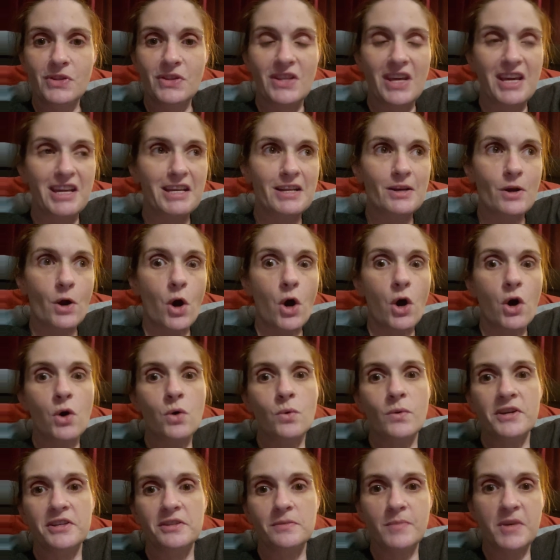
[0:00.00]
They can
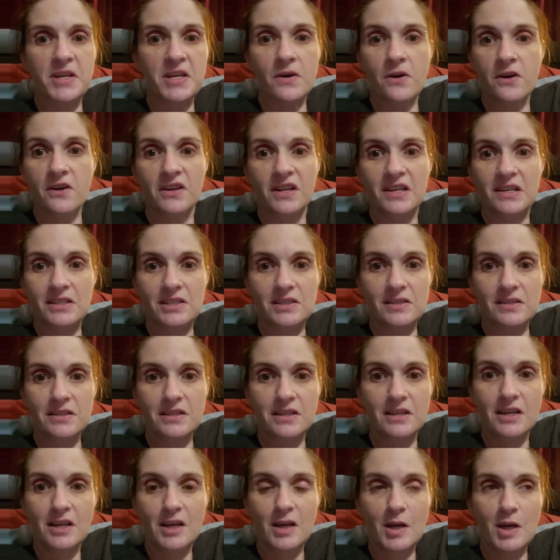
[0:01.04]
always be honest
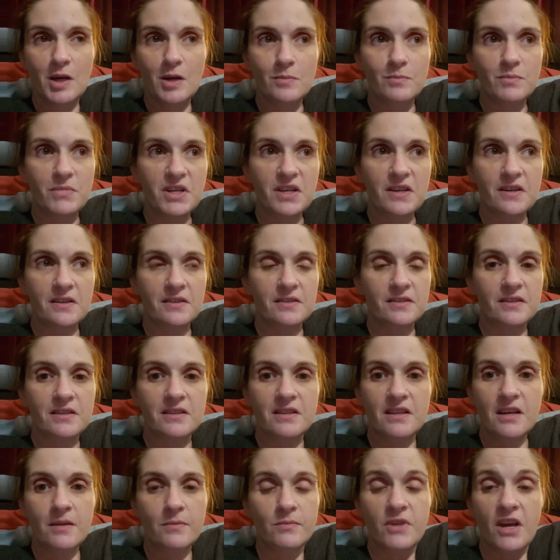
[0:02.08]
because to
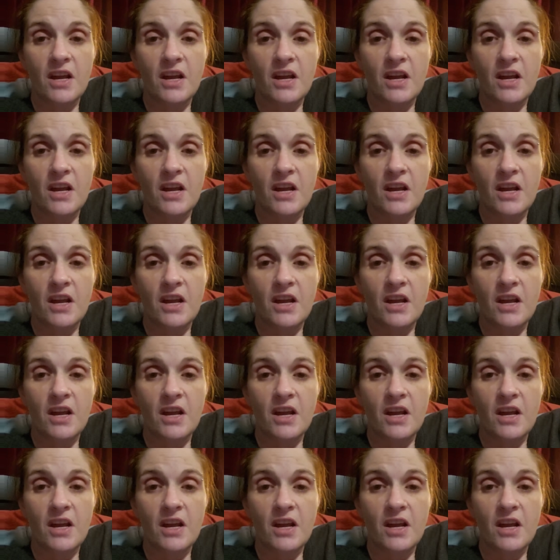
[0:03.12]
them,